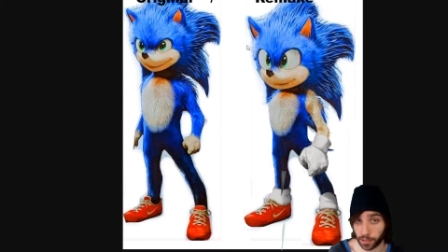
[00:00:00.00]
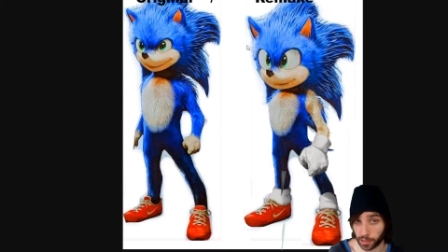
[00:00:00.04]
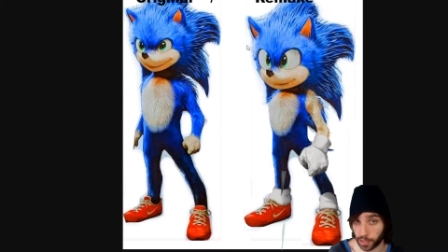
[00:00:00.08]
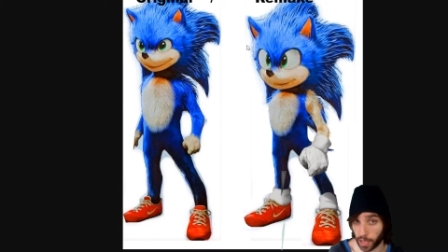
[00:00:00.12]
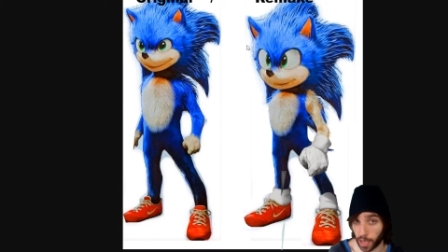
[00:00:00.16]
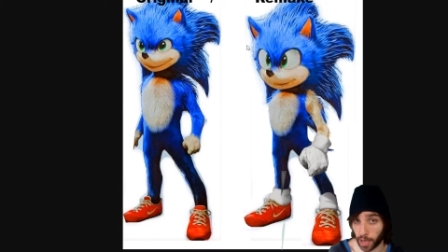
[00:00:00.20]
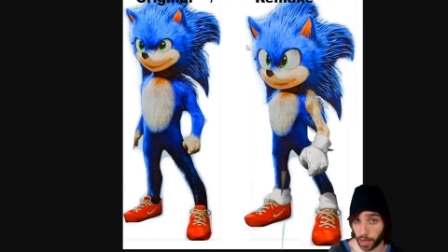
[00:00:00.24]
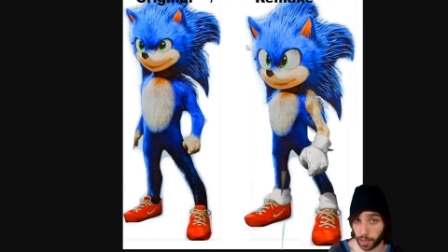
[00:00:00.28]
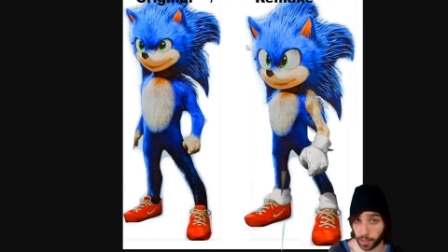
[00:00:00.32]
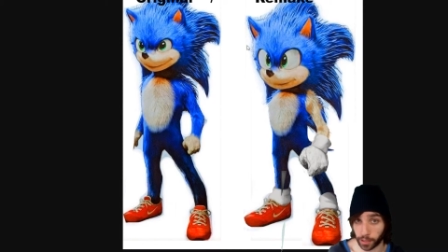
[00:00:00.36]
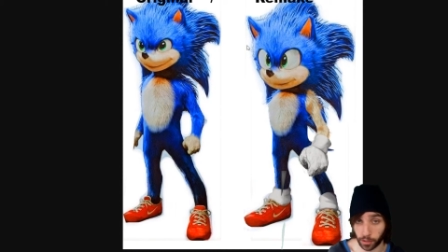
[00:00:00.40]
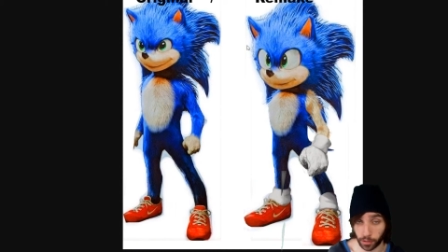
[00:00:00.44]

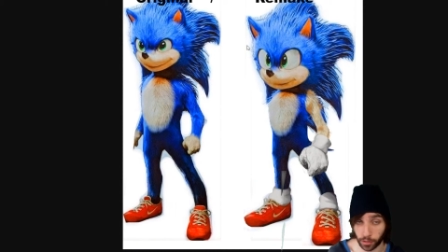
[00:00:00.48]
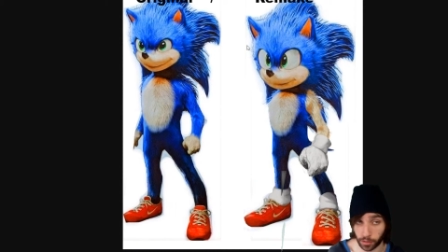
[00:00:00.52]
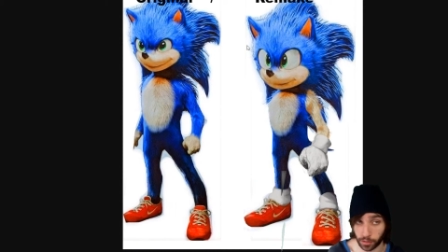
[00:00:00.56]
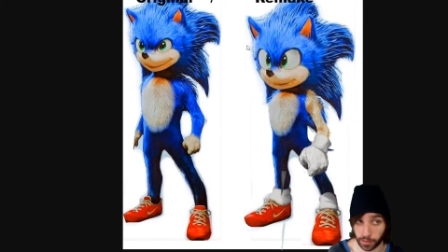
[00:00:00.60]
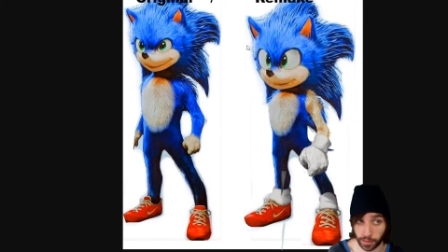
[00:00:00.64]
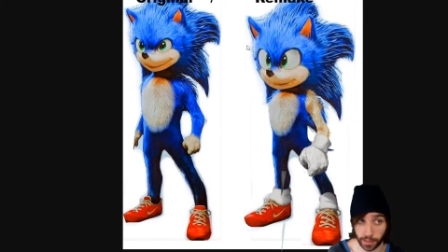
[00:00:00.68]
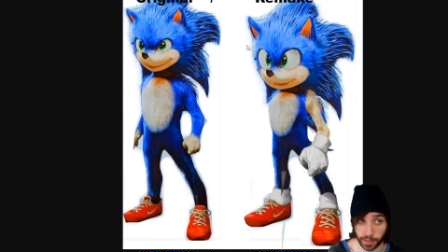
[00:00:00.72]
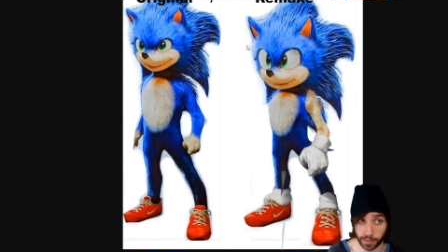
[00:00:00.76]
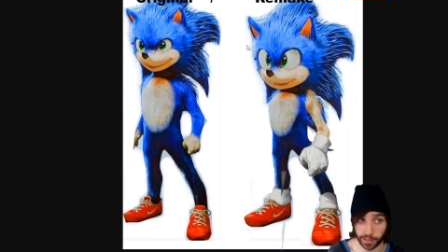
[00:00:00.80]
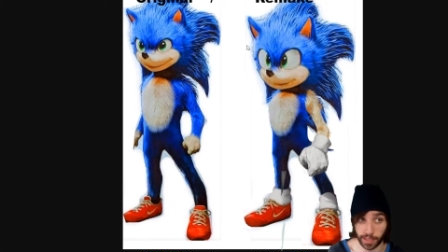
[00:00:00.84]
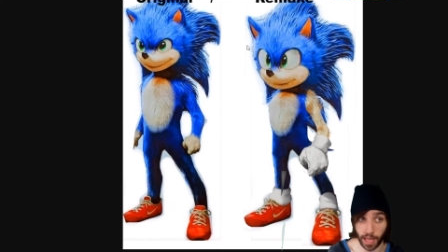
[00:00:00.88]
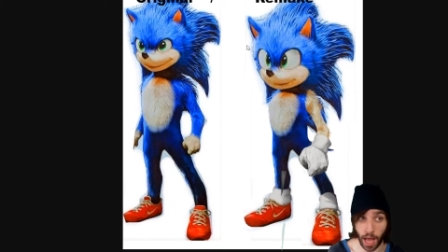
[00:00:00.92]
Sonic
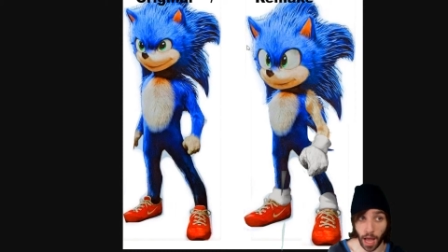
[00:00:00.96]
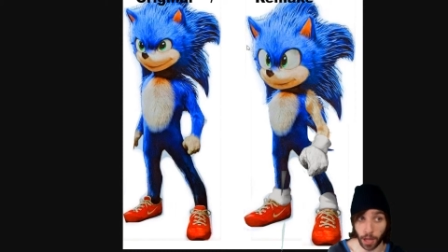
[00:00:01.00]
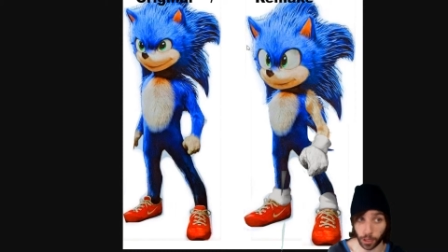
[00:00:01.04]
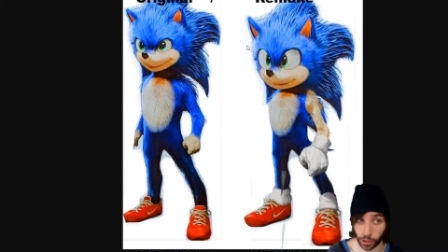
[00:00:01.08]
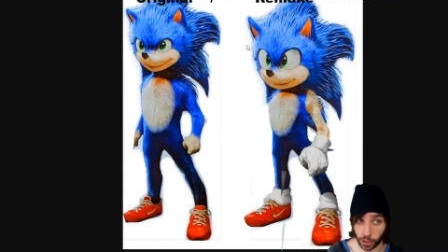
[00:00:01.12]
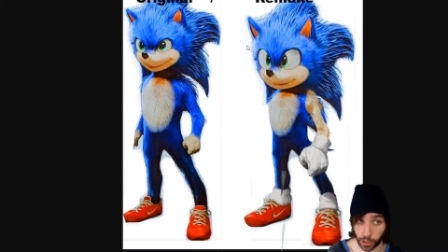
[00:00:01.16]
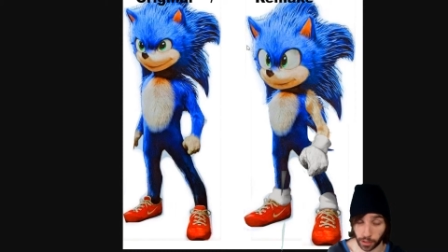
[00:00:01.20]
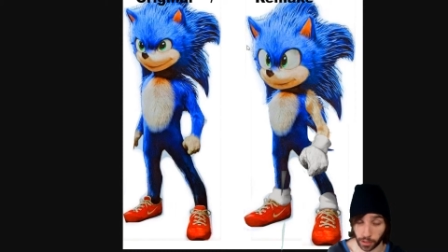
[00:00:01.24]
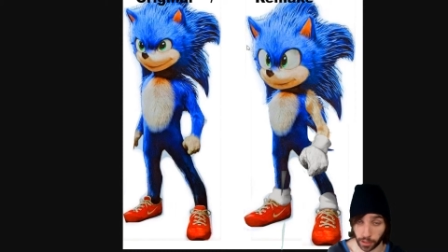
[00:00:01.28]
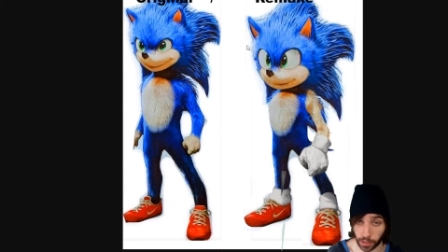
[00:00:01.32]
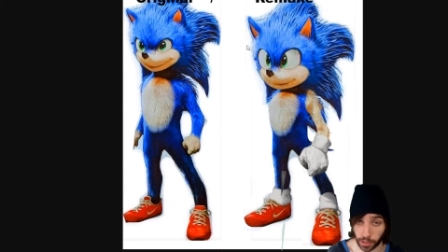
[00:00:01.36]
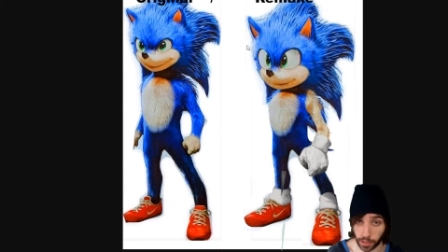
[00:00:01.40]

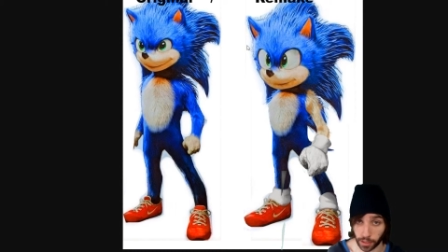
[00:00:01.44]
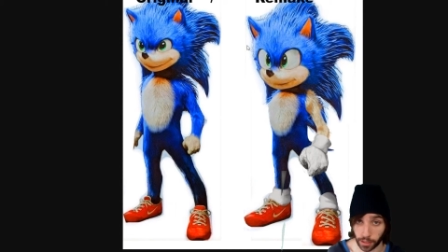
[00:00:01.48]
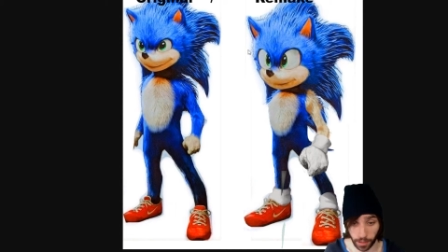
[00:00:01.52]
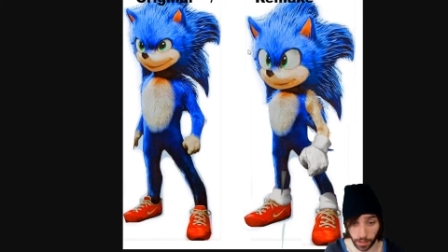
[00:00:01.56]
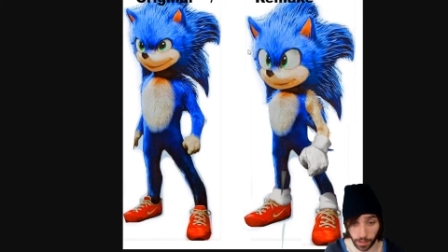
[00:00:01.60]
nostalgically.